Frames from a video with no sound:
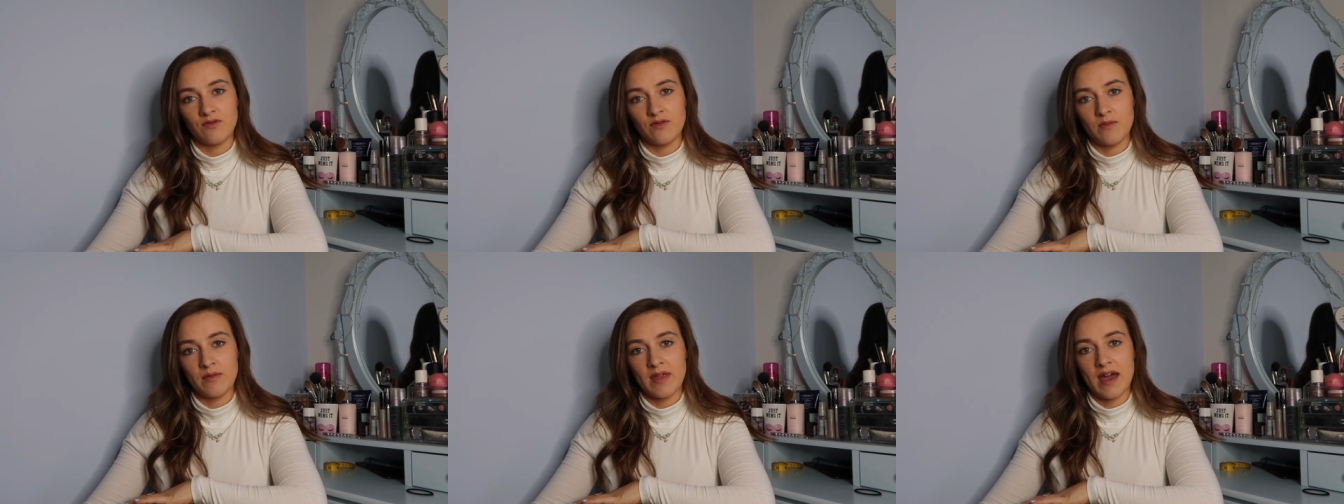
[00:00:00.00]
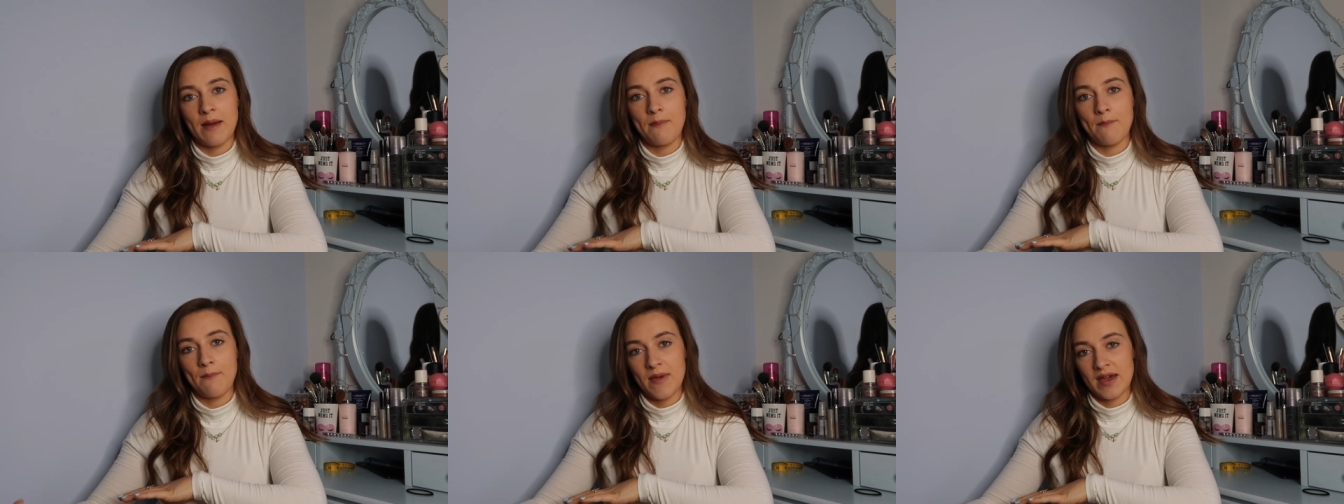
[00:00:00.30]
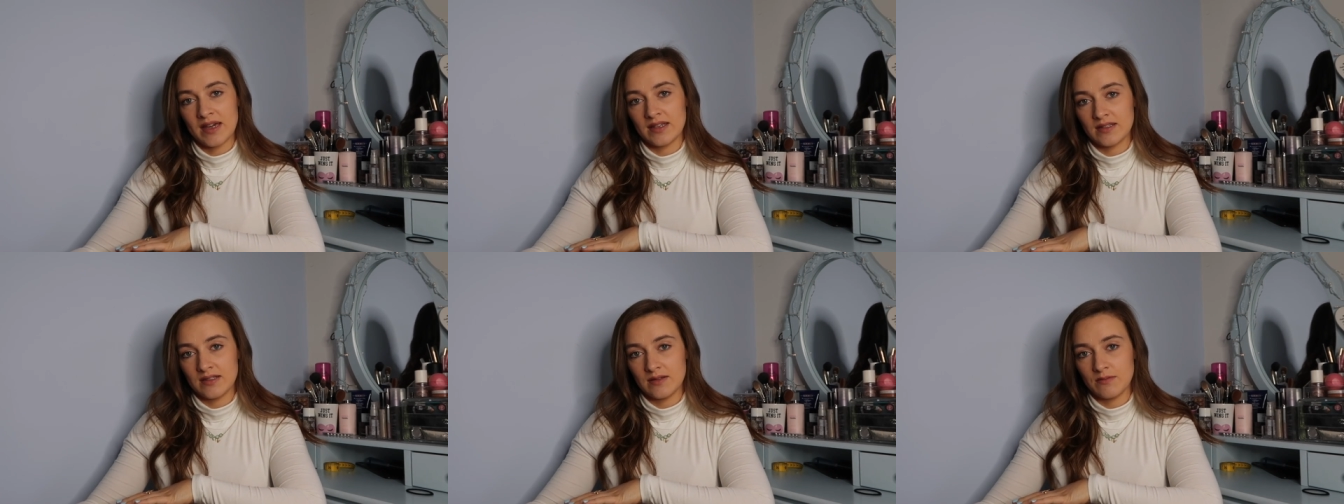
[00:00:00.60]
from that
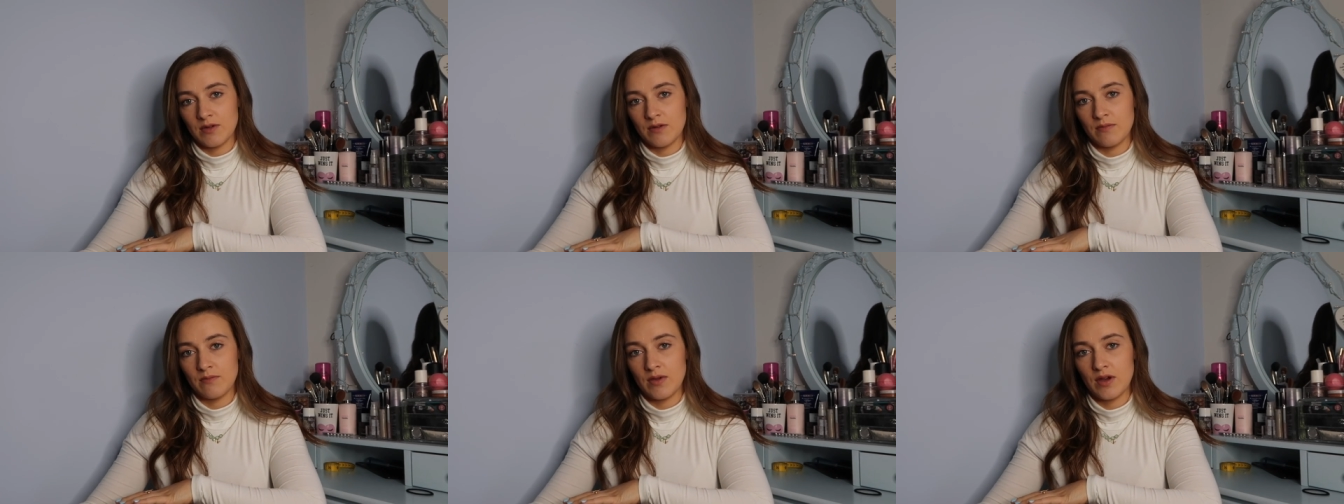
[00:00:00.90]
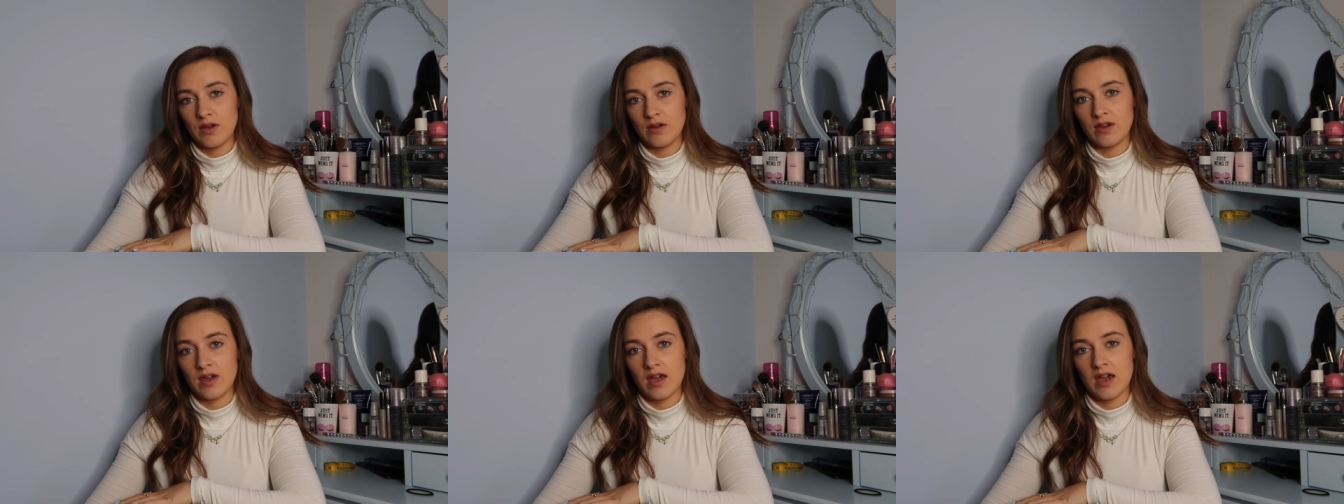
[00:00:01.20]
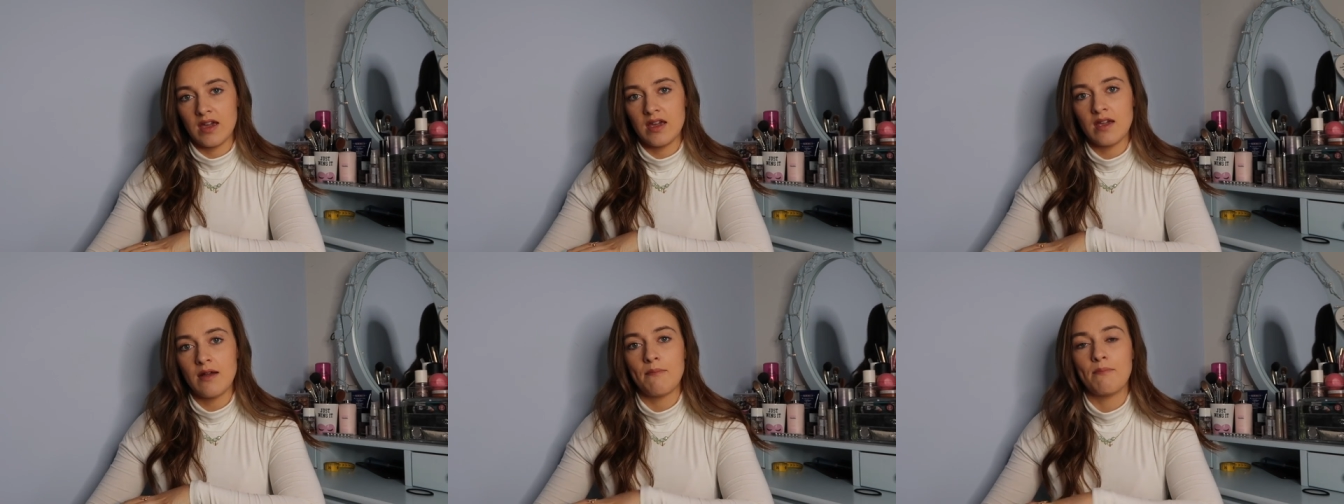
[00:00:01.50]
maximum,
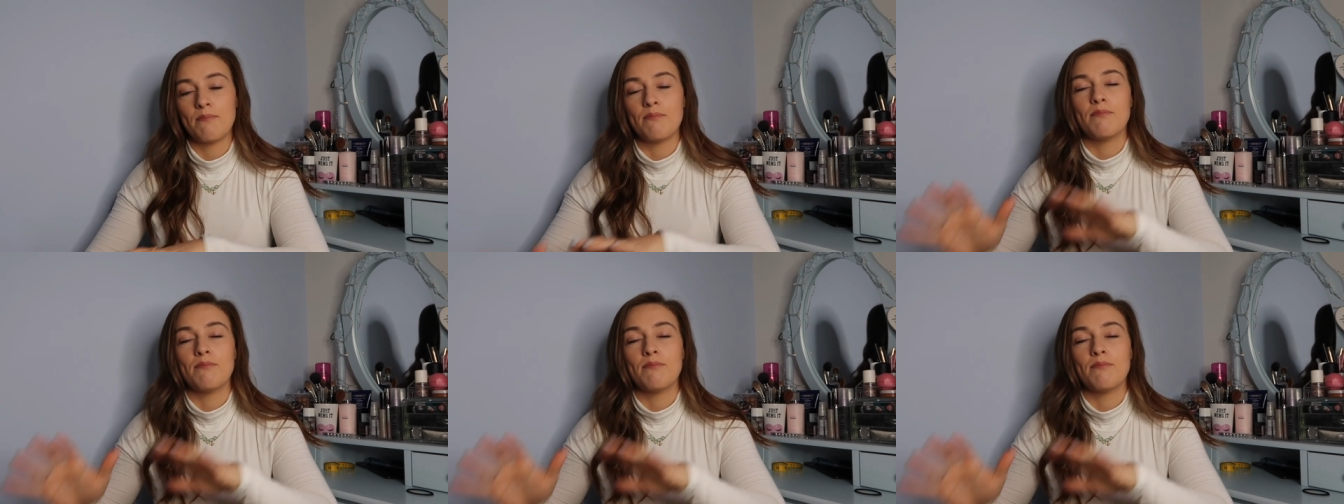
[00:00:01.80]
okay?